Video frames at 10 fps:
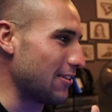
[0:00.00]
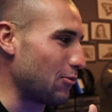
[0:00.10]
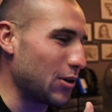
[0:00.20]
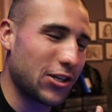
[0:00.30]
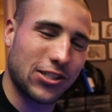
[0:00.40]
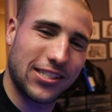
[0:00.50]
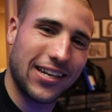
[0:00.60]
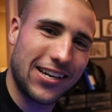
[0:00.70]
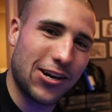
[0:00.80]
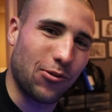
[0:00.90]
when you're
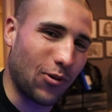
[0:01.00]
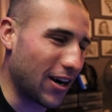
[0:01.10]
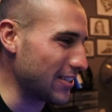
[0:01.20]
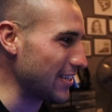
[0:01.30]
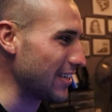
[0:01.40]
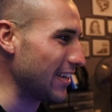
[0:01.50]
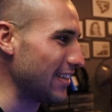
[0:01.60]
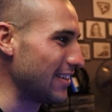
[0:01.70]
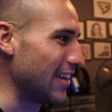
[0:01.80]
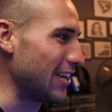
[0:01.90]
sitting here watching
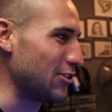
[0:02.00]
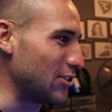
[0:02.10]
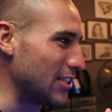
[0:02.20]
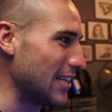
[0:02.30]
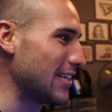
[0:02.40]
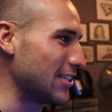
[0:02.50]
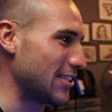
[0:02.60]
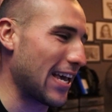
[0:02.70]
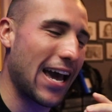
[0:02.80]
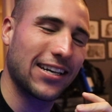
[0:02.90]
it and you see it
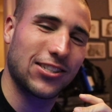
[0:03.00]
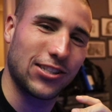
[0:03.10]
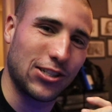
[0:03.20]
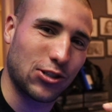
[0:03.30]
just actually